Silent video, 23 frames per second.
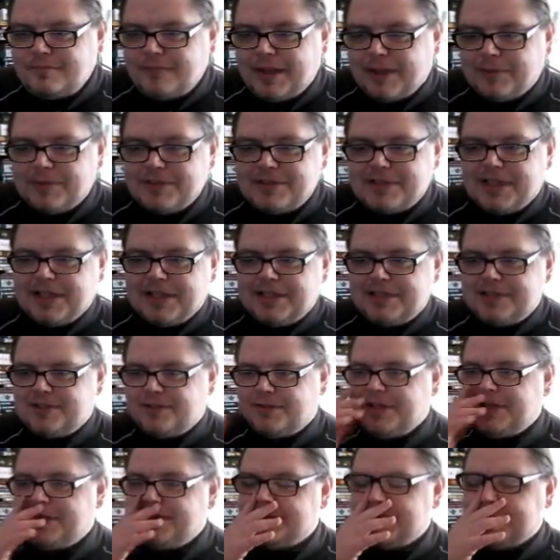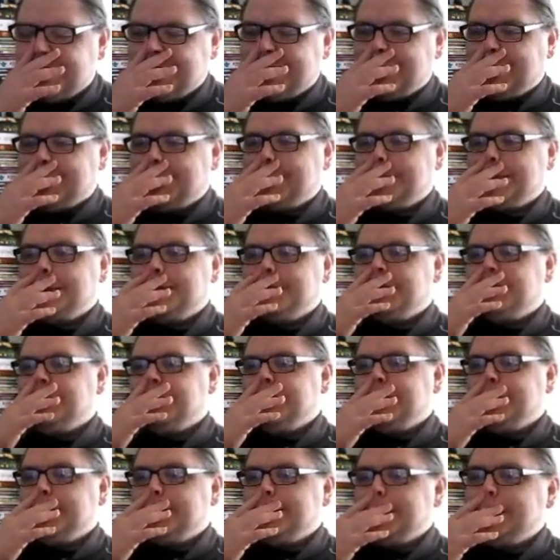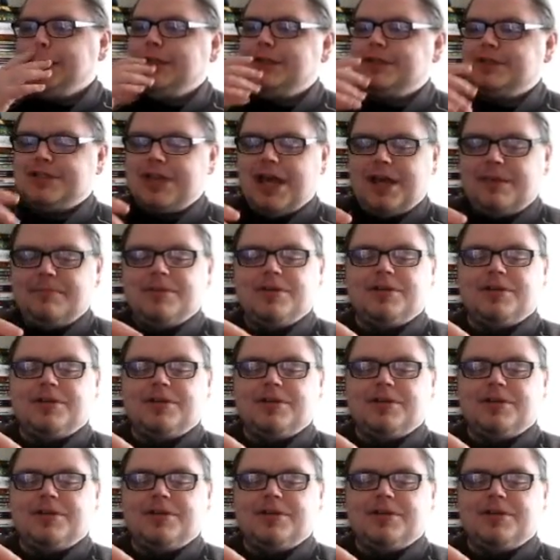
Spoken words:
I'm going to take you to his jet